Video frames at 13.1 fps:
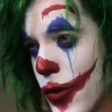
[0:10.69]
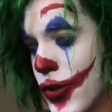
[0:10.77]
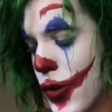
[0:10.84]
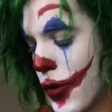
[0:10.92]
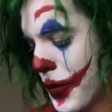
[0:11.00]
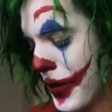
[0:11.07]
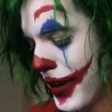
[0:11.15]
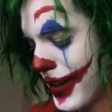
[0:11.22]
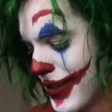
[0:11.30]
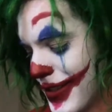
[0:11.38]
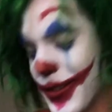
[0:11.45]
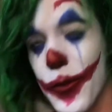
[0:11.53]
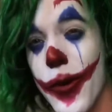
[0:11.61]

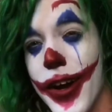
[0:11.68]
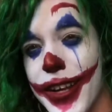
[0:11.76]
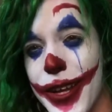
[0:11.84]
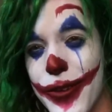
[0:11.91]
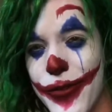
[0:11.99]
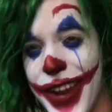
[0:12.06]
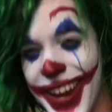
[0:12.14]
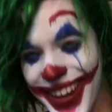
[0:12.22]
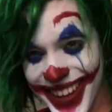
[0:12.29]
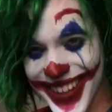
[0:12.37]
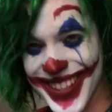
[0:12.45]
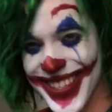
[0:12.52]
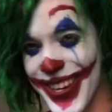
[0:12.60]
Joaquin's Joaquin
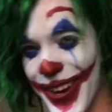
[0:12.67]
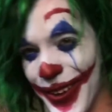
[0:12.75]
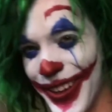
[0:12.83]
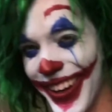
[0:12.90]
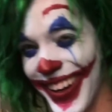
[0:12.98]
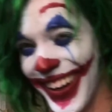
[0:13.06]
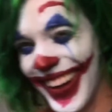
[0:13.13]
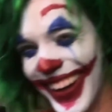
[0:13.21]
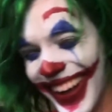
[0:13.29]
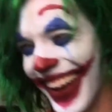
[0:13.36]
Phoenix Joker.